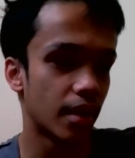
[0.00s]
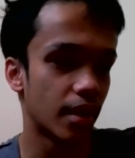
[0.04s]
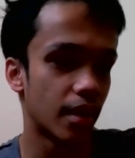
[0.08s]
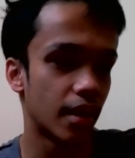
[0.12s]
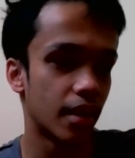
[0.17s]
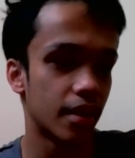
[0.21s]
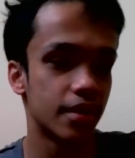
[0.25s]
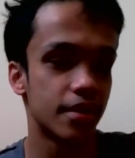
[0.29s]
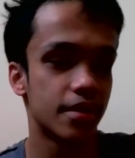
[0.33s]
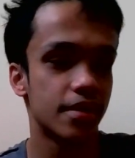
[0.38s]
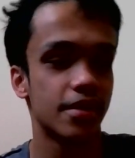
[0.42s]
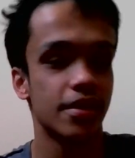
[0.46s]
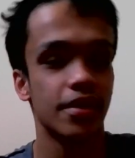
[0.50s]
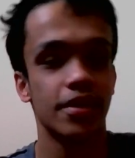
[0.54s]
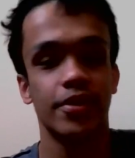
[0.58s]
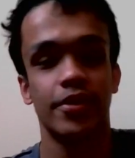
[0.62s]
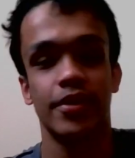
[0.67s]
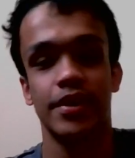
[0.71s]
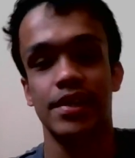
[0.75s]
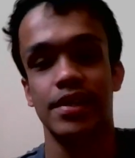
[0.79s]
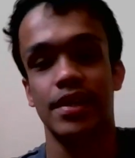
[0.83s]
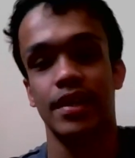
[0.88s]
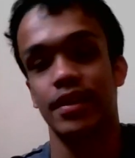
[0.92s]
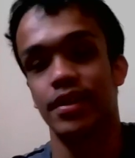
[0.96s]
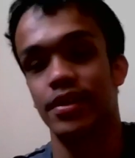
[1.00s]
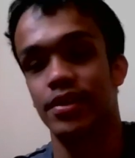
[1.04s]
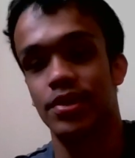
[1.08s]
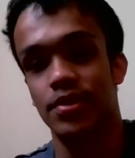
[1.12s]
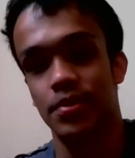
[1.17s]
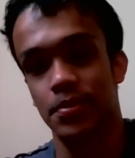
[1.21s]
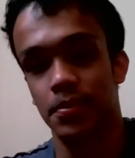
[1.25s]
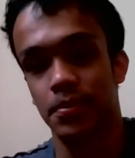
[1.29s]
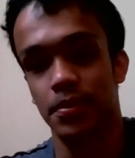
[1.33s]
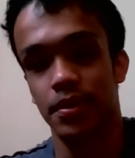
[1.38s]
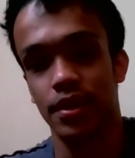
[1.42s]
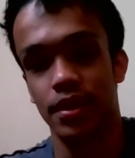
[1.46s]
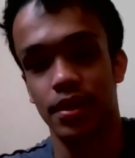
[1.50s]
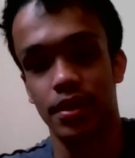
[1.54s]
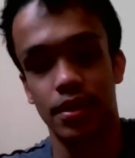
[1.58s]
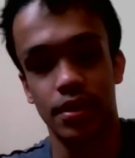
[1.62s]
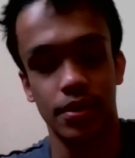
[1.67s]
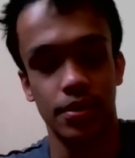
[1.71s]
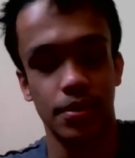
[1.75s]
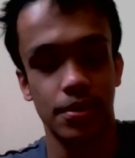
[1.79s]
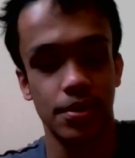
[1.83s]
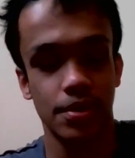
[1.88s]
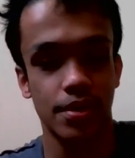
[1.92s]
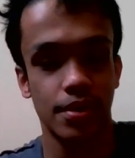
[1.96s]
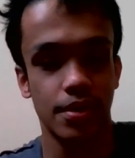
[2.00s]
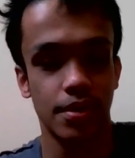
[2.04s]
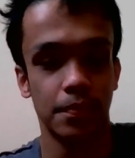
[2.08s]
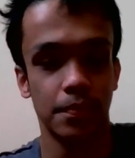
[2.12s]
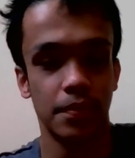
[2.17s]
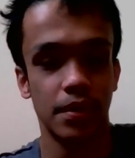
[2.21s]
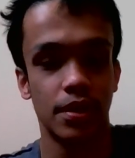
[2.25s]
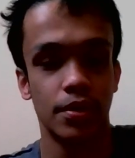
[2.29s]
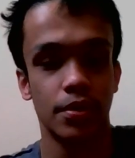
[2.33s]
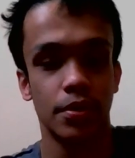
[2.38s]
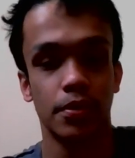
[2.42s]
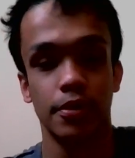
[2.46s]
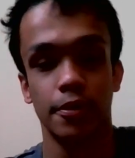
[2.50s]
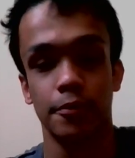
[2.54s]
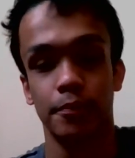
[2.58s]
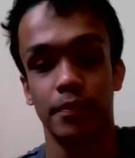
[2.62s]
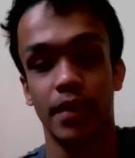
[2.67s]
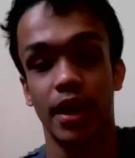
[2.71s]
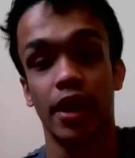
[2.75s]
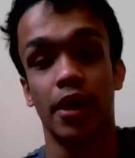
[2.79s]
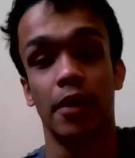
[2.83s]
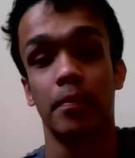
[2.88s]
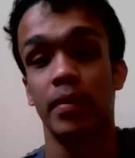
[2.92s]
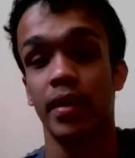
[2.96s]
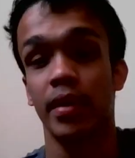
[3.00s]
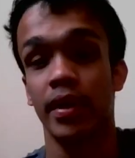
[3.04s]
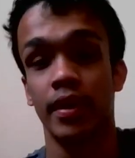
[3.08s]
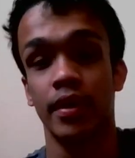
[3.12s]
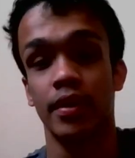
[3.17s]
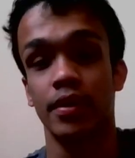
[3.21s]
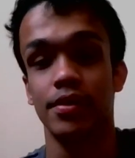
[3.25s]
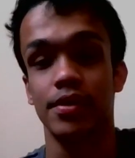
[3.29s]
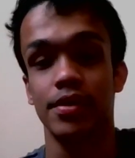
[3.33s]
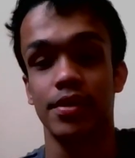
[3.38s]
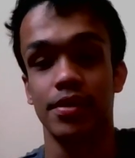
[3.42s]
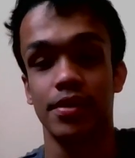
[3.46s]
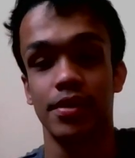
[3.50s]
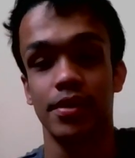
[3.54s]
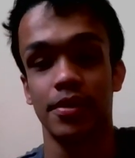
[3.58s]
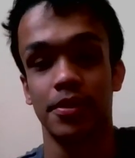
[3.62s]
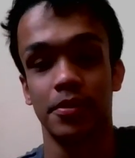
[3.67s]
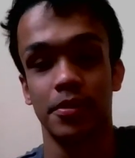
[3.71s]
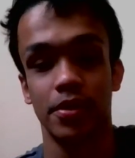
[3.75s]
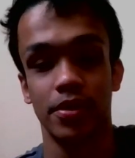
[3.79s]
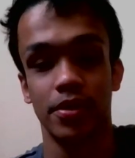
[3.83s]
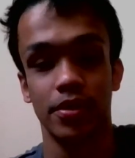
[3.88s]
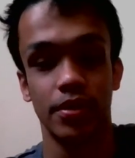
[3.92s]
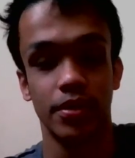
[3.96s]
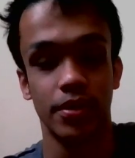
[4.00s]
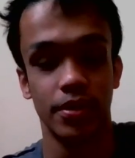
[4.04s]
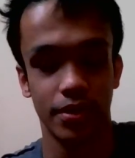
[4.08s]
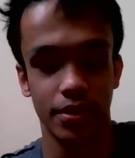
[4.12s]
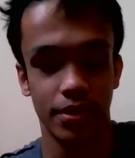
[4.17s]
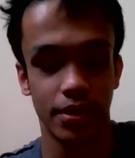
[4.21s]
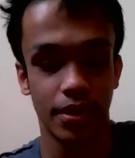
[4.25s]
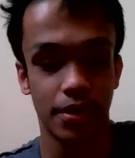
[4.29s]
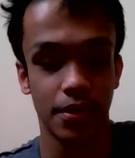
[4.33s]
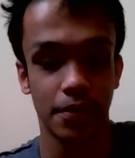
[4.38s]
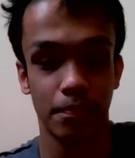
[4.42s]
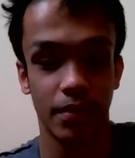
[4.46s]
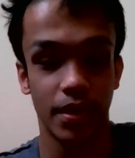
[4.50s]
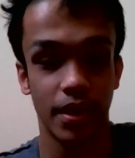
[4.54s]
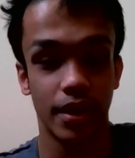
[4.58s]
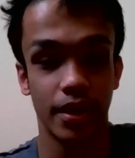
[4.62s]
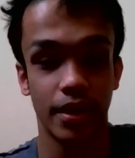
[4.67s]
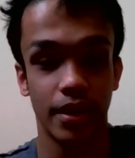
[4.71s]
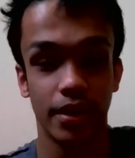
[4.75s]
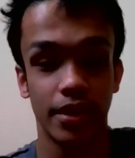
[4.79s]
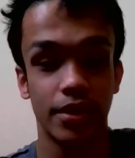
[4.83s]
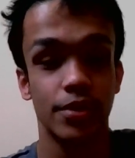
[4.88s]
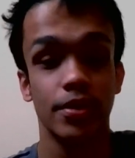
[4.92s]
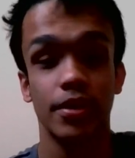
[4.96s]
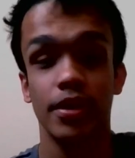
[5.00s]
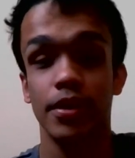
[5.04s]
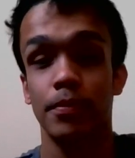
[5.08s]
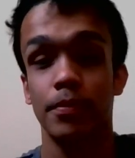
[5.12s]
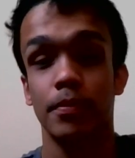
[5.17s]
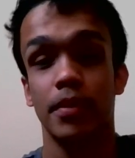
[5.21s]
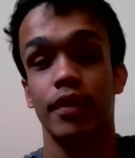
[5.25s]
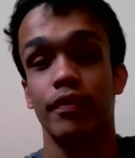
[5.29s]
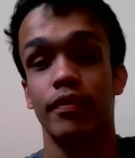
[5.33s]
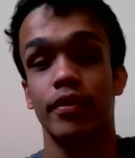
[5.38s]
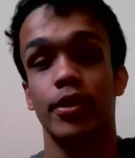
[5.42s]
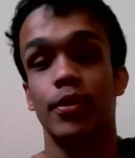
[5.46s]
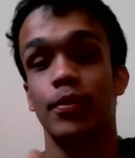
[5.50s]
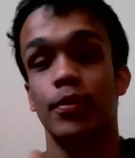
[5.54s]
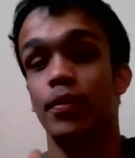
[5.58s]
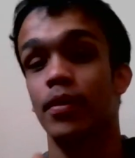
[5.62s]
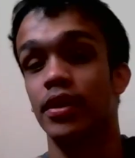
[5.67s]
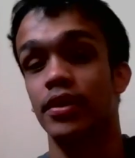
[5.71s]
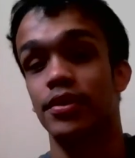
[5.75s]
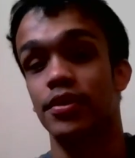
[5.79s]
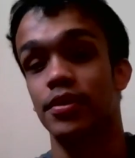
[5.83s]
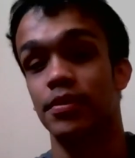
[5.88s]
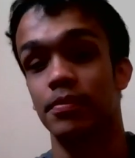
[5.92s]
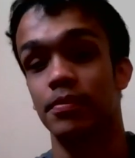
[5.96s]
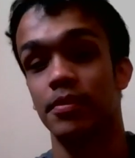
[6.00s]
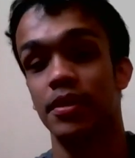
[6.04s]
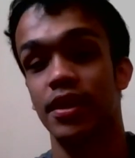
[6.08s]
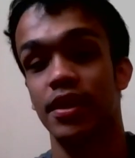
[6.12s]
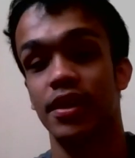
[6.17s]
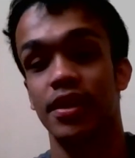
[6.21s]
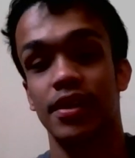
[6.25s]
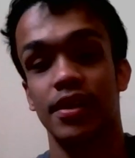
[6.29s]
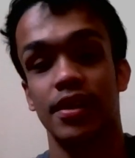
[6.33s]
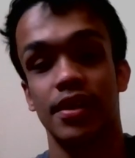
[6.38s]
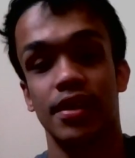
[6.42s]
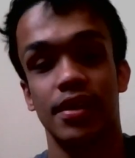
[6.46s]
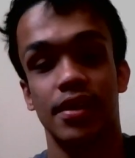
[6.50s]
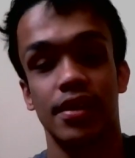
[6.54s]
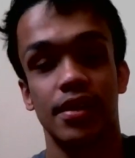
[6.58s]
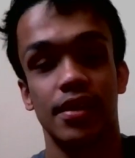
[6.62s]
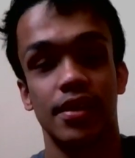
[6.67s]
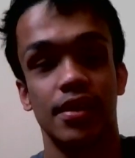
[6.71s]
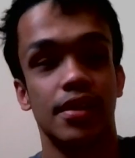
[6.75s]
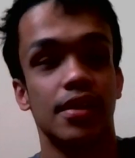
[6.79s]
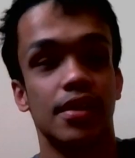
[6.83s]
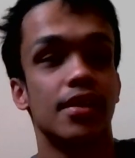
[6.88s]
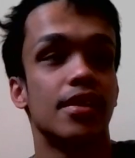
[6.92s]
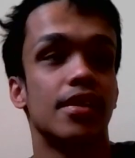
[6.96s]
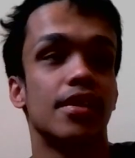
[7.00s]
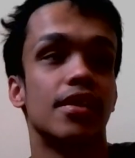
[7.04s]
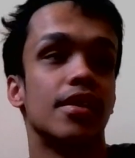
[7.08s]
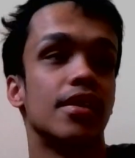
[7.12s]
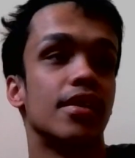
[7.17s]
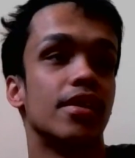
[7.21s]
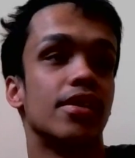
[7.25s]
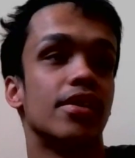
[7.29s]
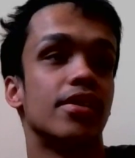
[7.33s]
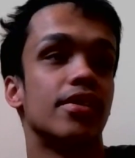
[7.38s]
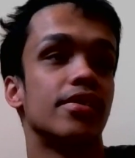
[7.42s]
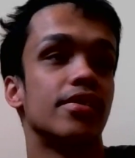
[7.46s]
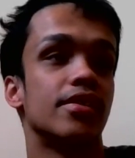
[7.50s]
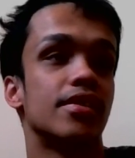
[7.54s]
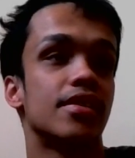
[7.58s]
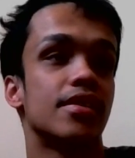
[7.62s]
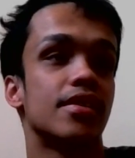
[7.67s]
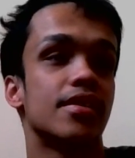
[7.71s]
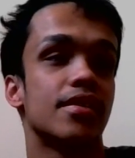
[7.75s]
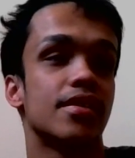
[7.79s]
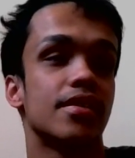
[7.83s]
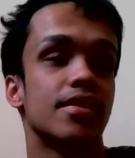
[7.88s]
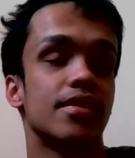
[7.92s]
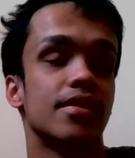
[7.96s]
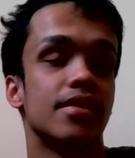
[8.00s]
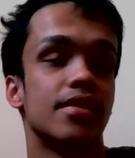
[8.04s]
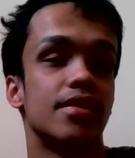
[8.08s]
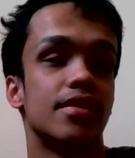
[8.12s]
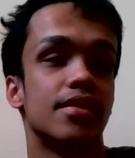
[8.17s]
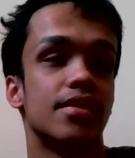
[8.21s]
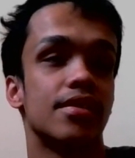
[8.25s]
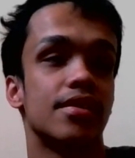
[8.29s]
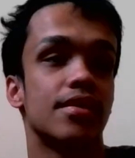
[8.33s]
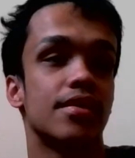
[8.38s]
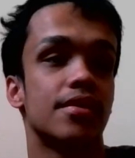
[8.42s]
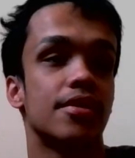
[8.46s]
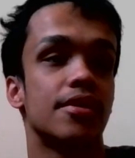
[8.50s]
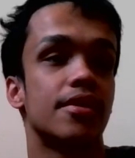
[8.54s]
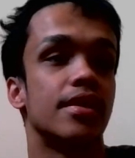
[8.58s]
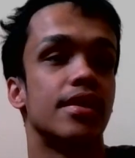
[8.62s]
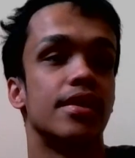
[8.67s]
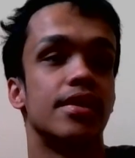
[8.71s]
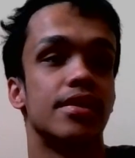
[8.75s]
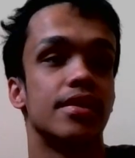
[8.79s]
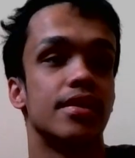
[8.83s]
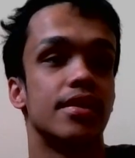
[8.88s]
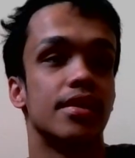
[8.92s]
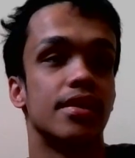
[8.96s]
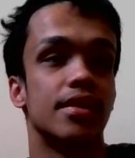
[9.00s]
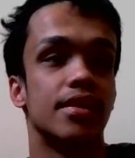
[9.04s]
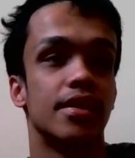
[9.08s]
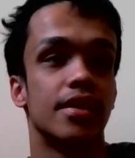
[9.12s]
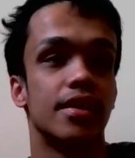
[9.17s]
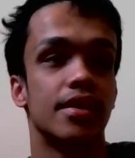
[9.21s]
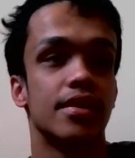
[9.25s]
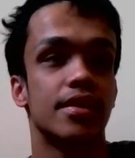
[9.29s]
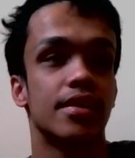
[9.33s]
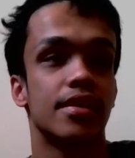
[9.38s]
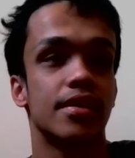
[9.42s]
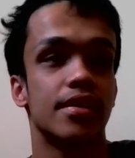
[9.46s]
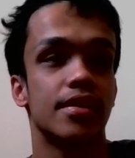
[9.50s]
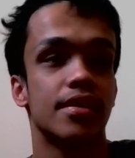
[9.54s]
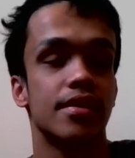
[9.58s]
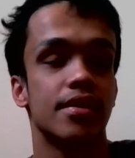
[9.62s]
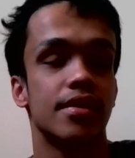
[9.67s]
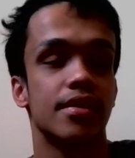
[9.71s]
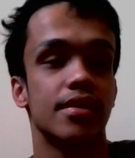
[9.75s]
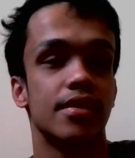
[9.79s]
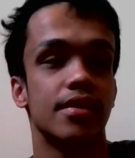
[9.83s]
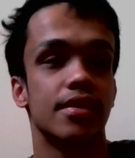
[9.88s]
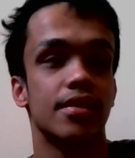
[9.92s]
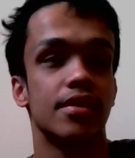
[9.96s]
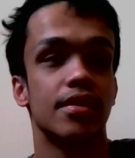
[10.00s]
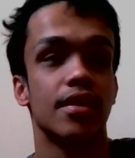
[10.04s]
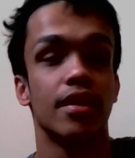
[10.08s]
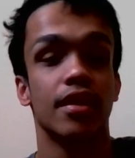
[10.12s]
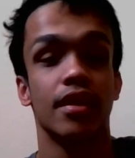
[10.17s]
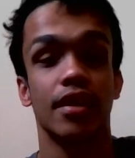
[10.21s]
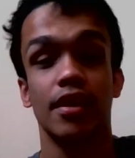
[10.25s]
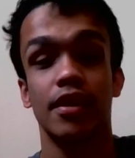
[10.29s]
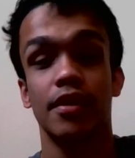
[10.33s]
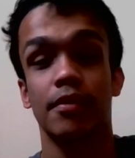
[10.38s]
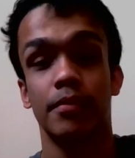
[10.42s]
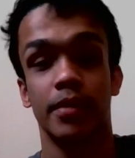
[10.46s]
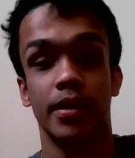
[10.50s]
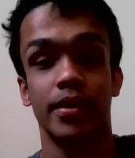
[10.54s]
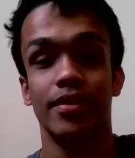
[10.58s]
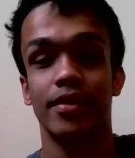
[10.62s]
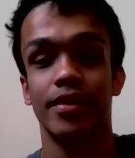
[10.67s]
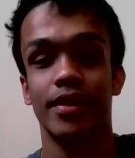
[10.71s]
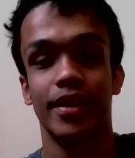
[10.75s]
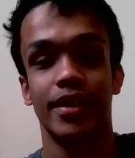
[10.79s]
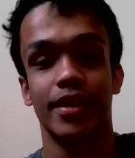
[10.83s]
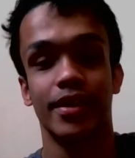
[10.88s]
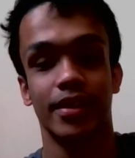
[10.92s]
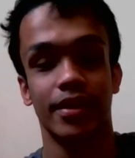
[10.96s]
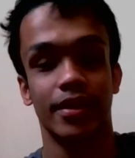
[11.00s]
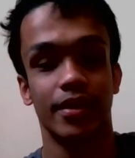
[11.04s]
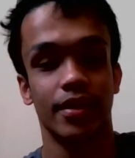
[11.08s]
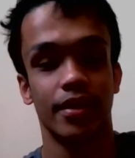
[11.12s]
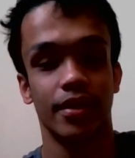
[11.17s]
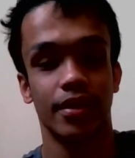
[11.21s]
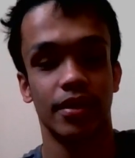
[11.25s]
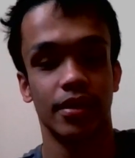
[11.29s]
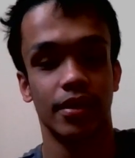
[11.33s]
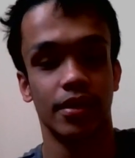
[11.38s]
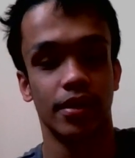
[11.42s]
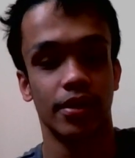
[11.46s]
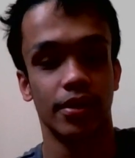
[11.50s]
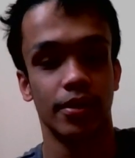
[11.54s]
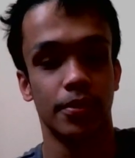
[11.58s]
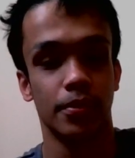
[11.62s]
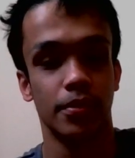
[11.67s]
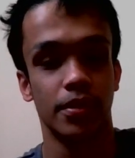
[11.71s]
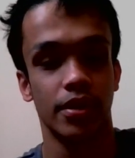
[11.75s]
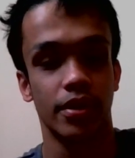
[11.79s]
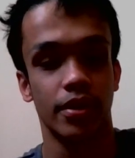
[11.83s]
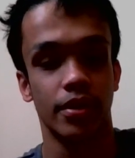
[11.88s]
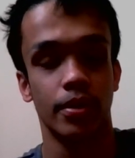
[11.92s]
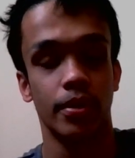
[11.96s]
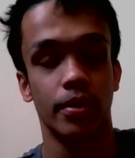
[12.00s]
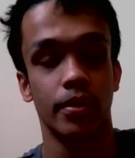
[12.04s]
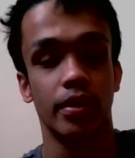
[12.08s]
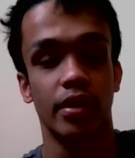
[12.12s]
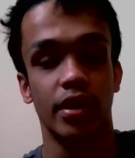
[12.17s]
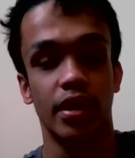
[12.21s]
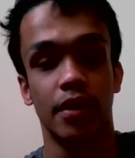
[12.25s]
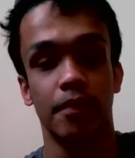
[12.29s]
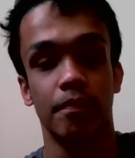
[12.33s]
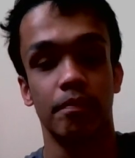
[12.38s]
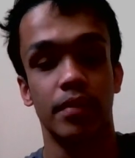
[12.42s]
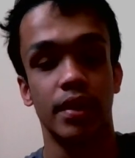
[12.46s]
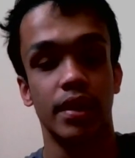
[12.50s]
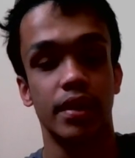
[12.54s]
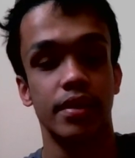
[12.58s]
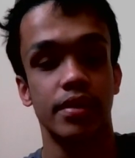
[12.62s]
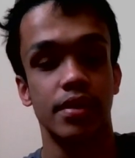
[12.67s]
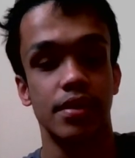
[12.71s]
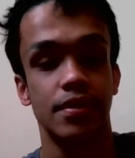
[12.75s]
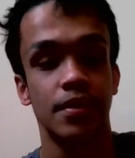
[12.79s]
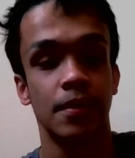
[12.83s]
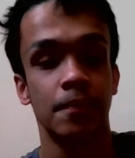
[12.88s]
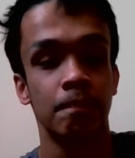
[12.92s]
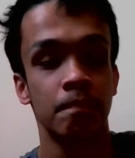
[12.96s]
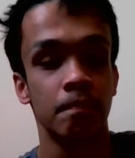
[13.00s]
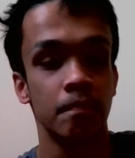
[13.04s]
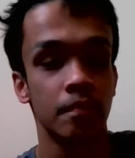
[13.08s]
As you know, as kids, we used to be told by our parents, you can be literally whatever you want to be. It's crazy that to think about that. When you're growing up, because